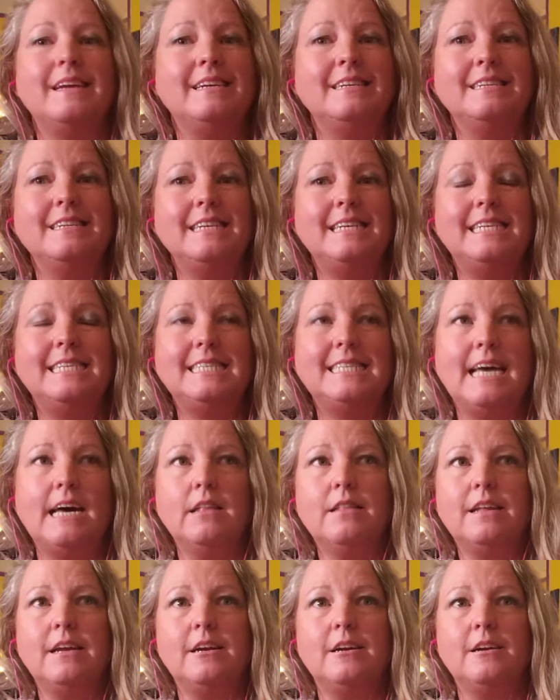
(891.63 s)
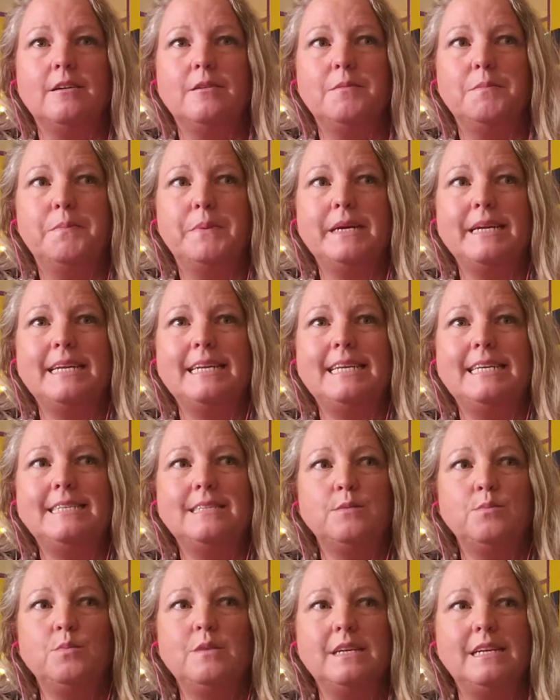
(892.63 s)
he's out there, but
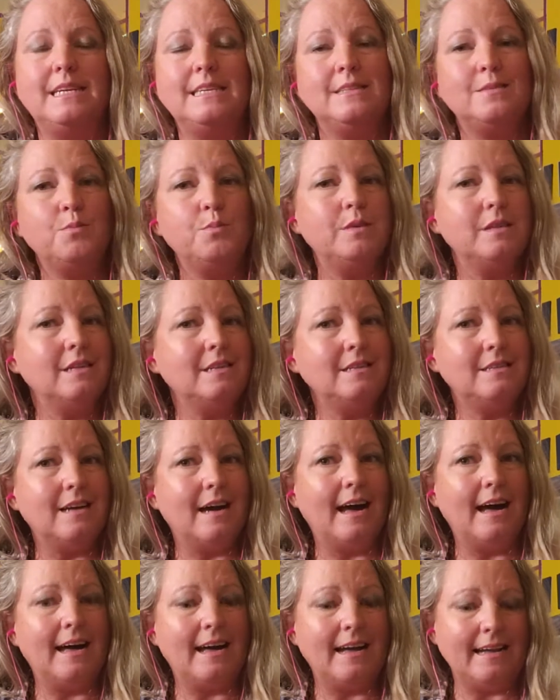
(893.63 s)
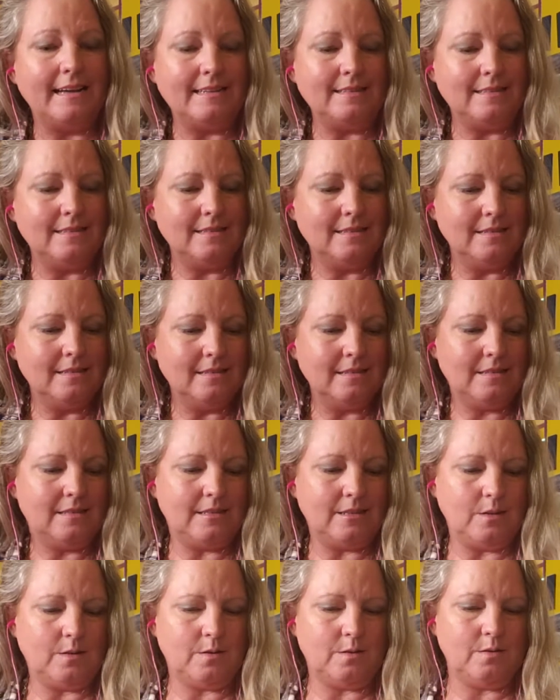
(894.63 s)
he's willing to hide.
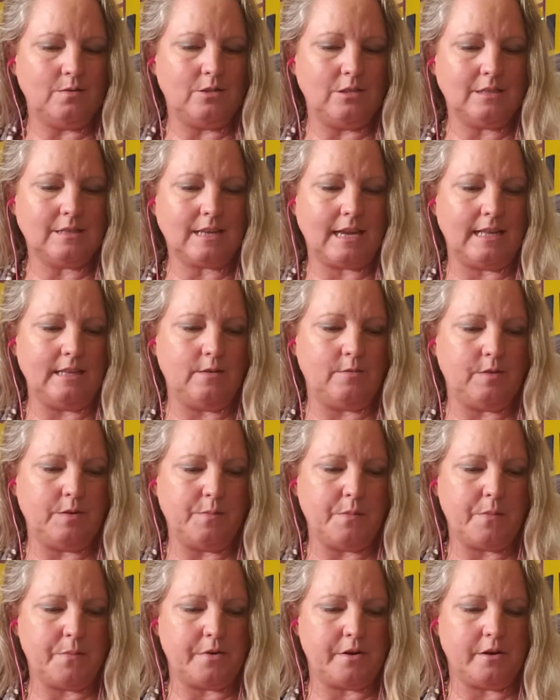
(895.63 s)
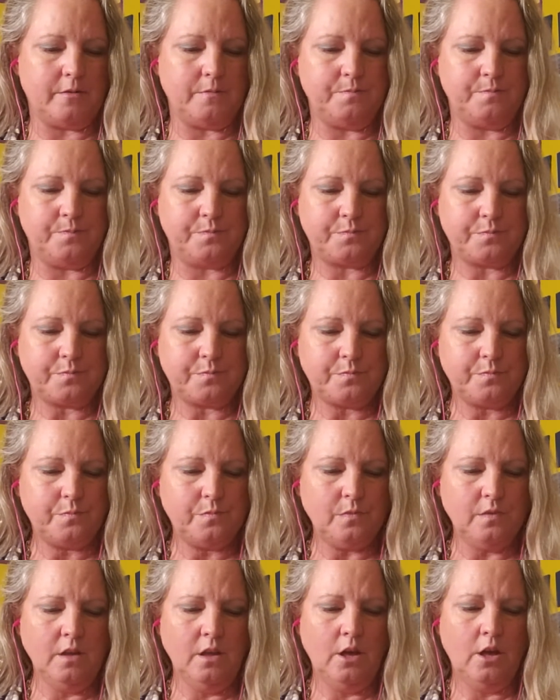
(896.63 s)
So just kind of remember.
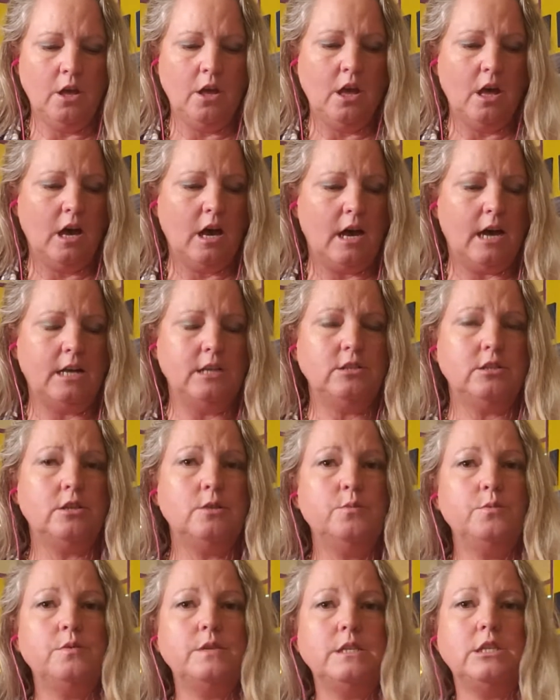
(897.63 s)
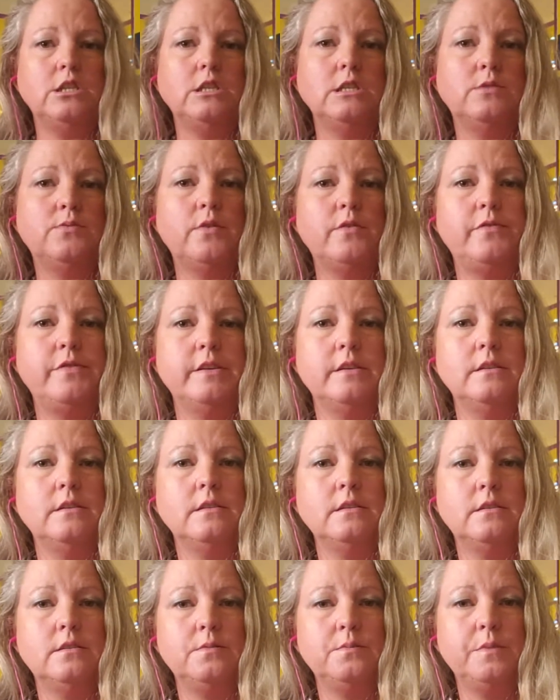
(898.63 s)
Under wishes
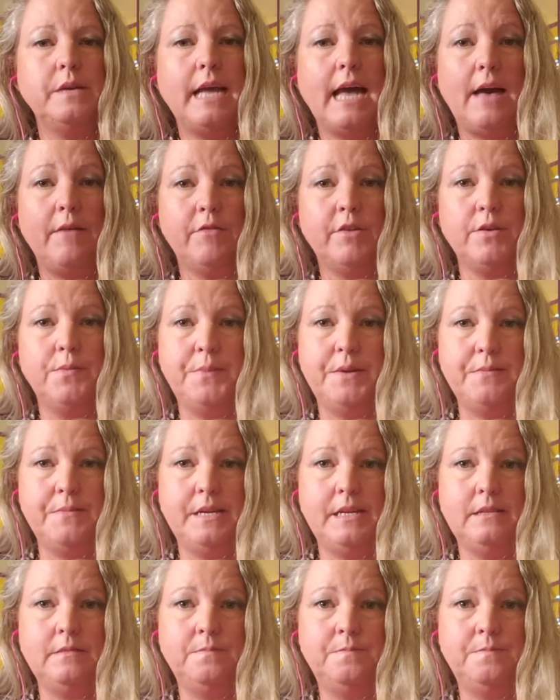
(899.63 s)
fulfilled, we have commitment.